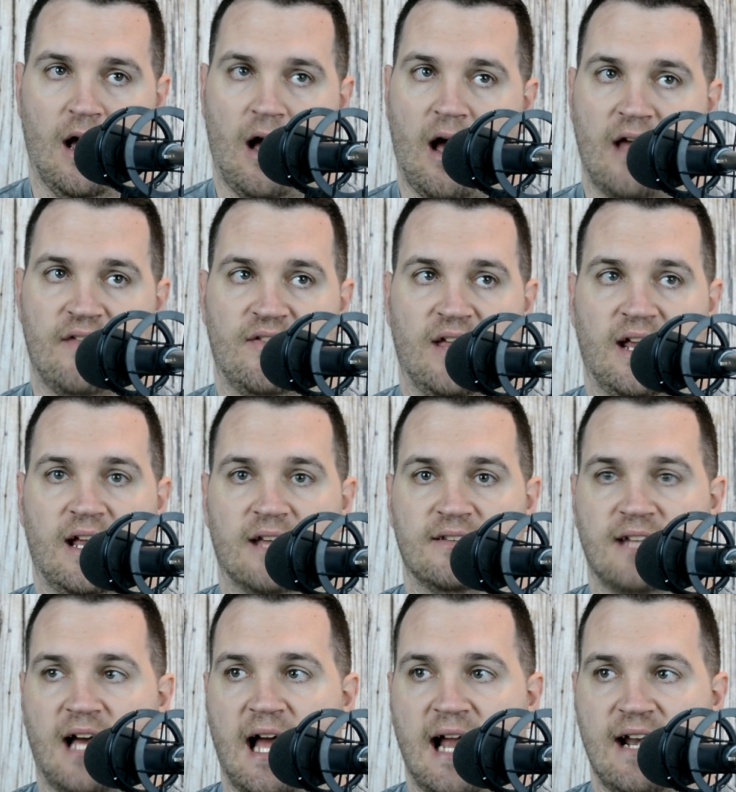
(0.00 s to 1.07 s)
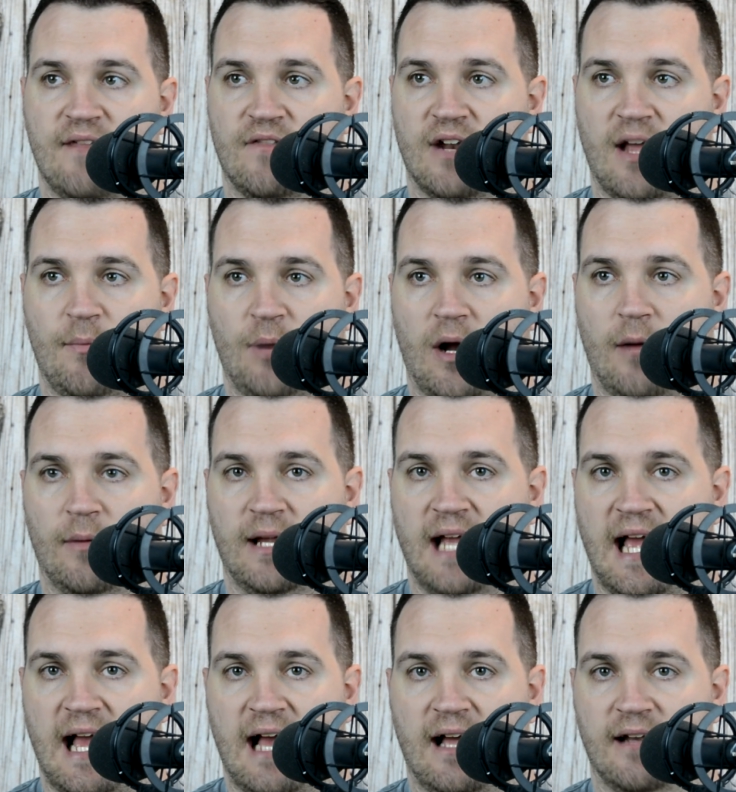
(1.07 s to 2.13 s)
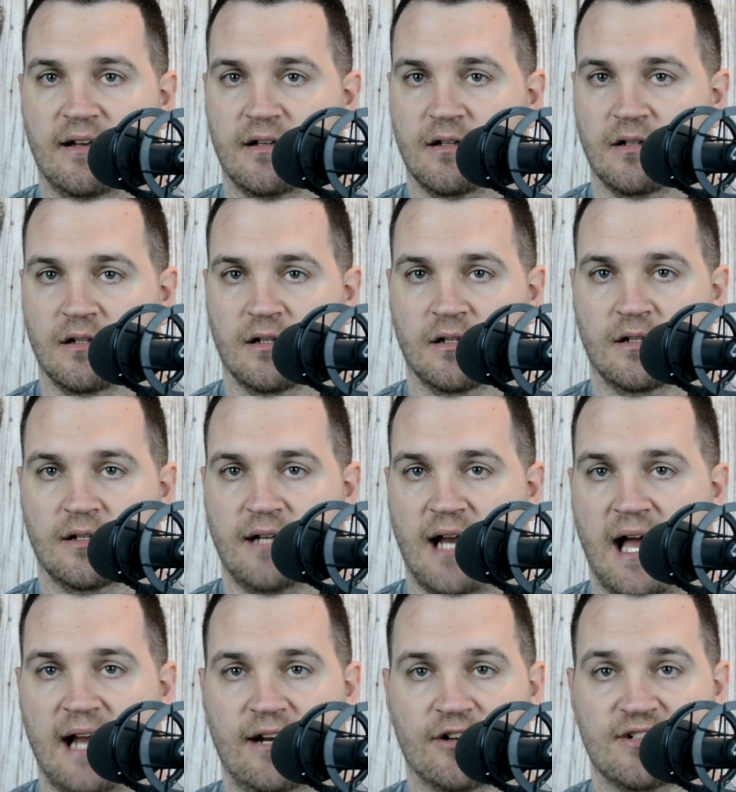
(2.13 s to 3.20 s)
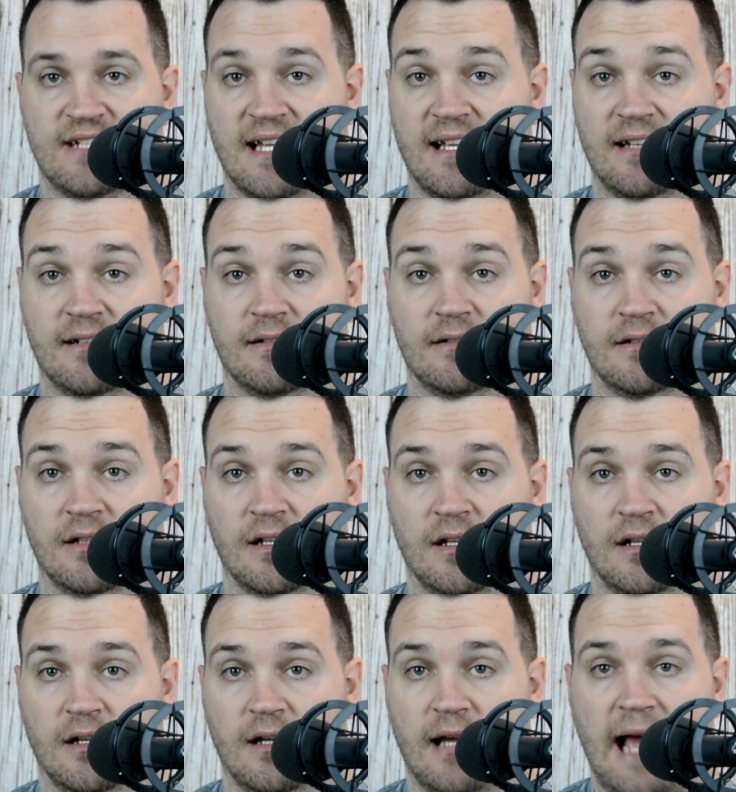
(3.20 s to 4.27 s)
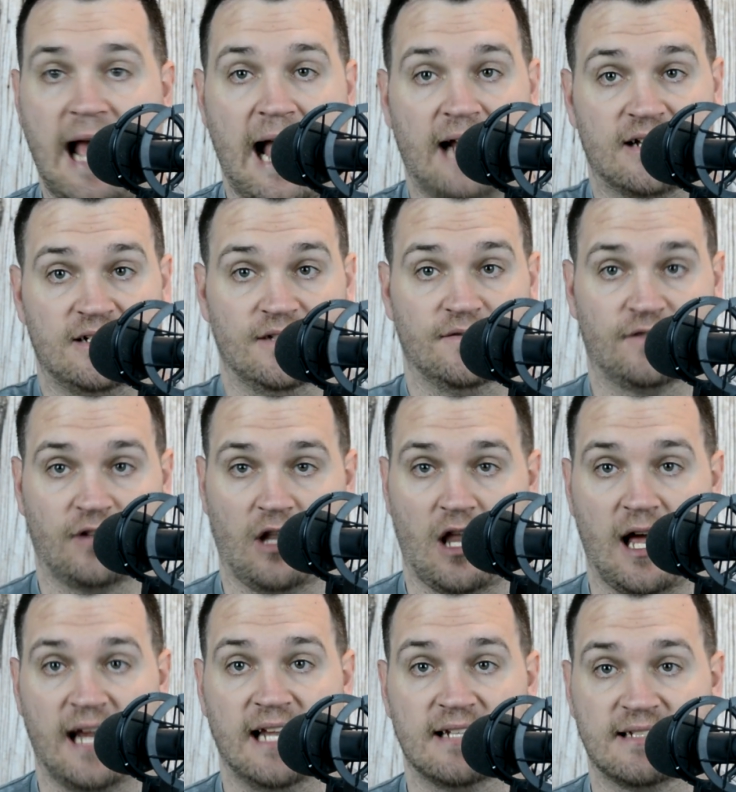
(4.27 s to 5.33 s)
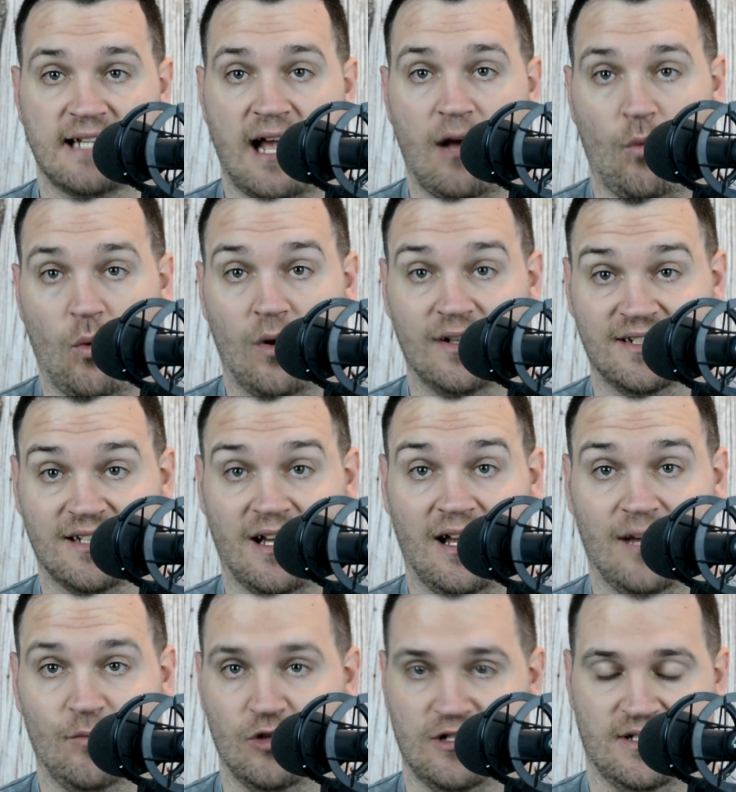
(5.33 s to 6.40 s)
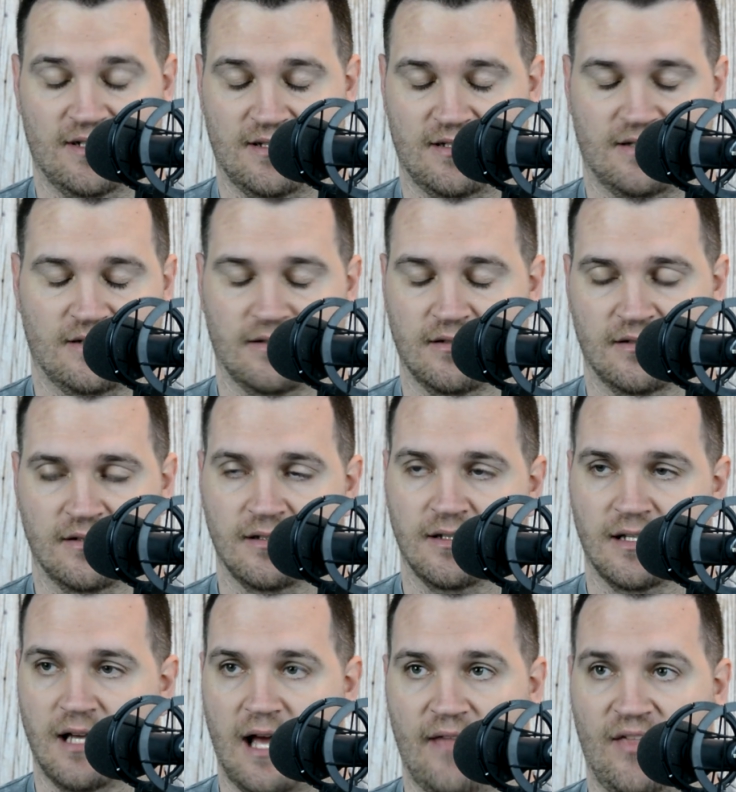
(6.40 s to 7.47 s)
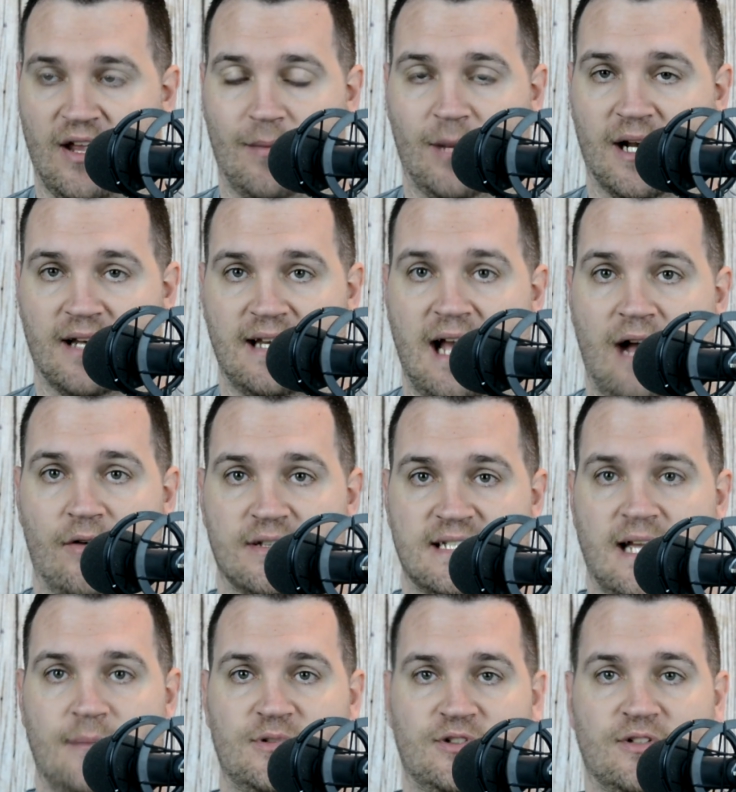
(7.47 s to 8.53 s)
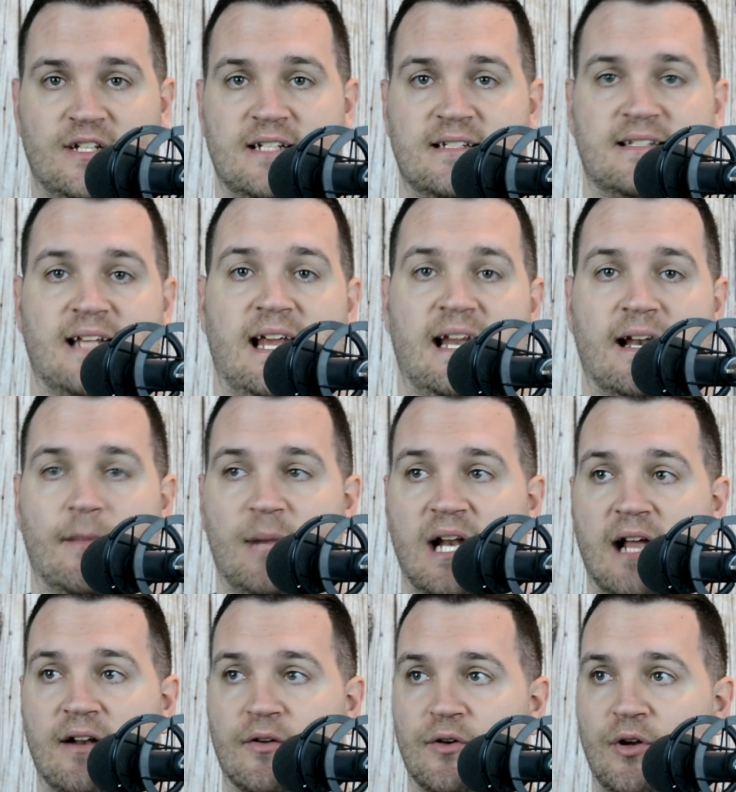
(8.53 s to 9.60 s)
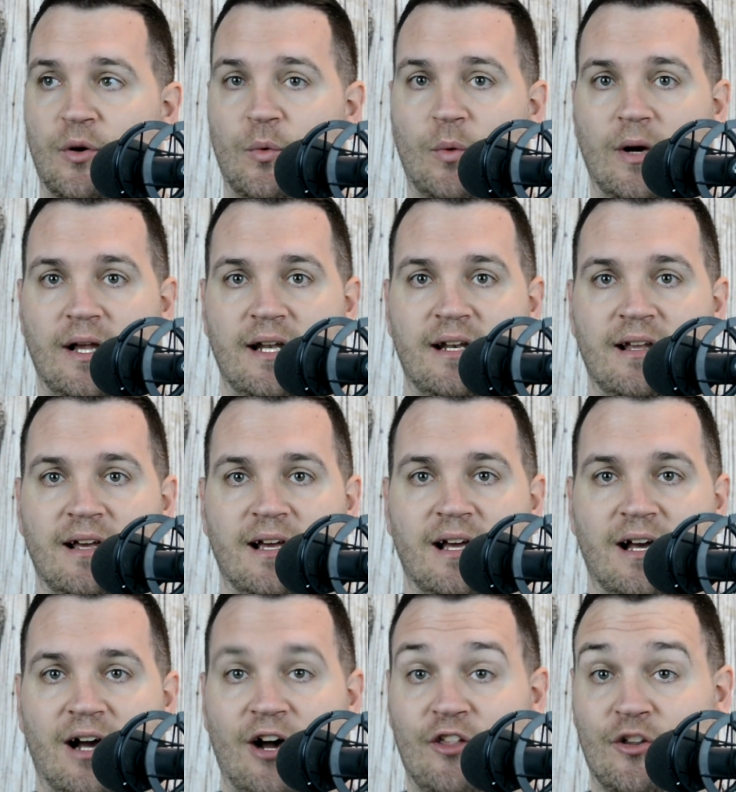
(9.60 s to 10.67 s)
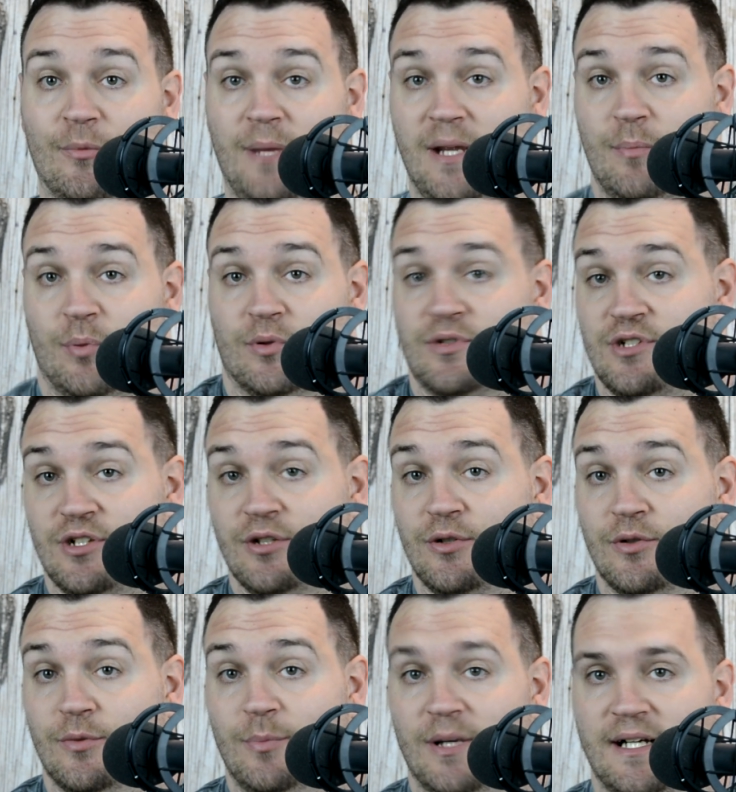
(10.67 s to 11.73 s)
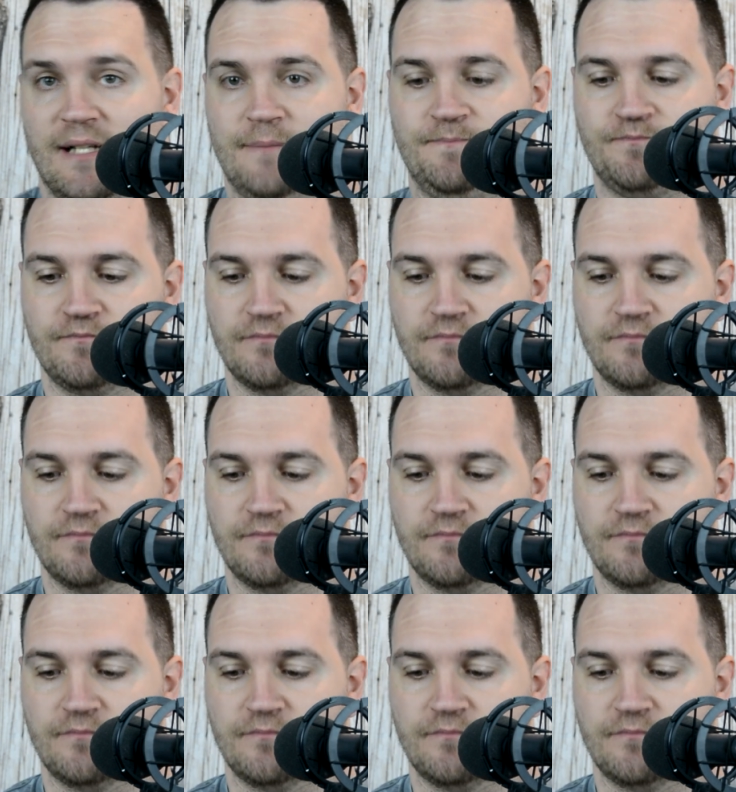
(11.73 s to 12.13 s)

I think at the height of it, I probably had nine or ten active clients at one time, which is, I think about it now, it's absolutely insane. I mean, I don't know what other people do, but